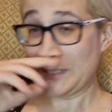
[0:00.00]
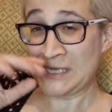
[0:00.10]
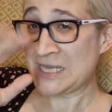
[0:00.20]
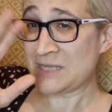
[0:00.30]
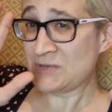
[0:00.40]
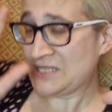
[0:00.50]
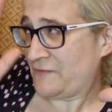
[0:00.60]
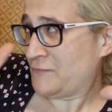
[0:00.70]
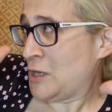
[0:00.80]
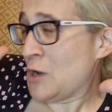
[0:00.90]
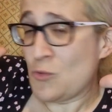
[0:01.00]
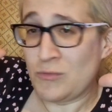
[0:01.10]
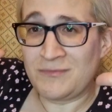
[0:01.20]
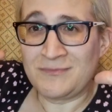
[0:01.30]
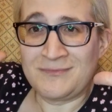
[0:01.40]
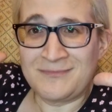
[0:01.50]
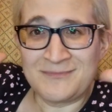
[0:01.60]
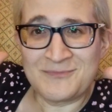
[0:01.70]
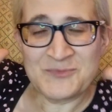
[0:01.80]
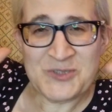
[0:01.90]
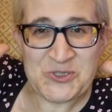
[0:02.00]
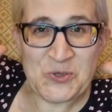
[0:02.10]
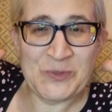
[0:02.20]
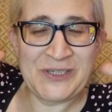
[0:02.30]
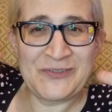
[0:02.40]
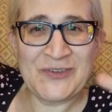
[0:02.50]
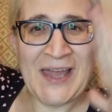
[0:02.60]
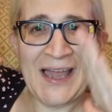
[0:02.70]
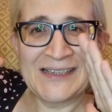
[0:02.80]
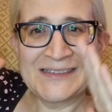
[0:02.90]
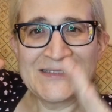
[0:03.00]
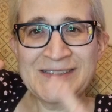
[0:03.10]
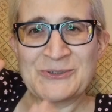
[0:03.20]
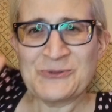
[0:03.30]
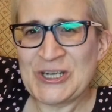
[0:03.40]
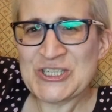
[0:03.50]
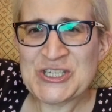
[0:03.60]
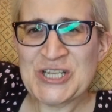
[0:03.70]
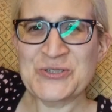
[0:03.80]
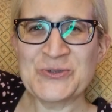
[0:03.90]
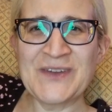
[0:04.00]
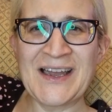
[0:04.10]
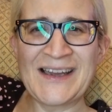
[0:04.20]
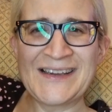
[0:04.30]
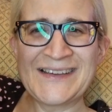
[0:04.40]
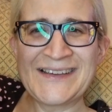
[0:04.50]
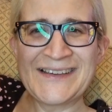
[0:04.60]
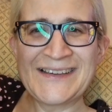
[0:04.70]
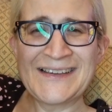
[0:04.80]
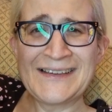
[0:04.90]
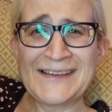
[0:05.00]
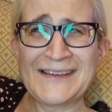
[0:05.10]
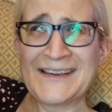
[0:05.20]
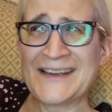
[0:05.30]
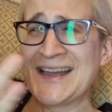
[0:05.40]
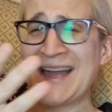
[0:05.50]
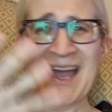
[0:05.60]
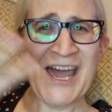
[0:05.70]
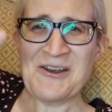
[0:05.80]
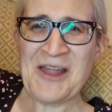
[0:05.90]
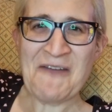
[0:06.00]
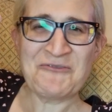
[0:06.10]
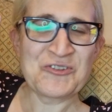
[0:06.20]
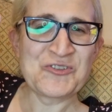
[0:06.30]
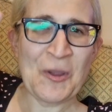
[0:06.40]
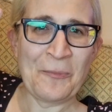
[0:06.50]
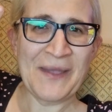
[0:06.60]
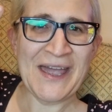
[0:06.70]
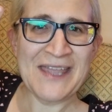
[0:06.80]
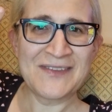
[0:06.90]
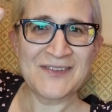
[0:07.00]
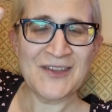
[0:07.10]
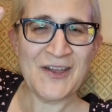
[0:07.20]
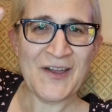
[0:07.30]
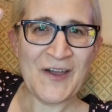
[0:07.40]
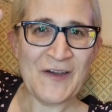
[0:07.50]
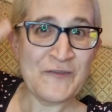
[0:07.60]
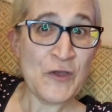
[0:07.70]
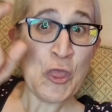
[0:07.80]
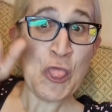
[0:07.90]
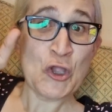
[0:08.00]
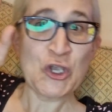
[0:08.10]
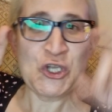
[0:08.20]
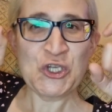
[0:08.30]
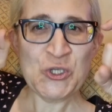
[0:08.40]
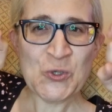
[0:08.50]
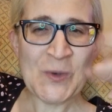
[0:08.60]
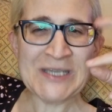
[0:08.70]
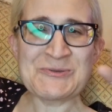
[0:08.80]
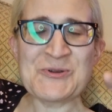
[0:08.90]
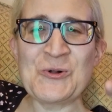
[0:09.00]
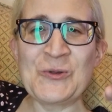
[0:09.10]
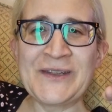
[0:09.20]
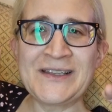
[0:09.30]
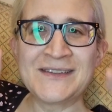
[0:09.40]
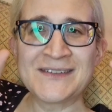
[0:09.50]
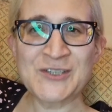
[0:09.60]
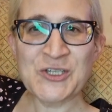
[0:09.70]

I said to myself, no, there's no need for that. Why should I do that? I don't have to jump ahead of the queue, as we call it in England,